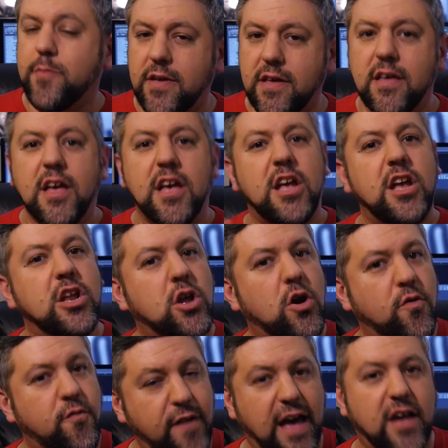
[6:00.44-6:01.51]
bit, you
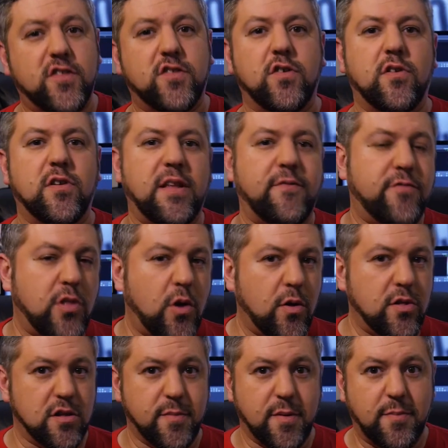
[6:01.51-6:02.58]
know, faster and flow a
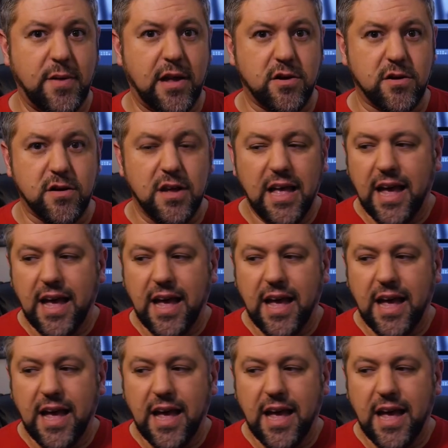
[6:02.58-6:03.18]
little bit better.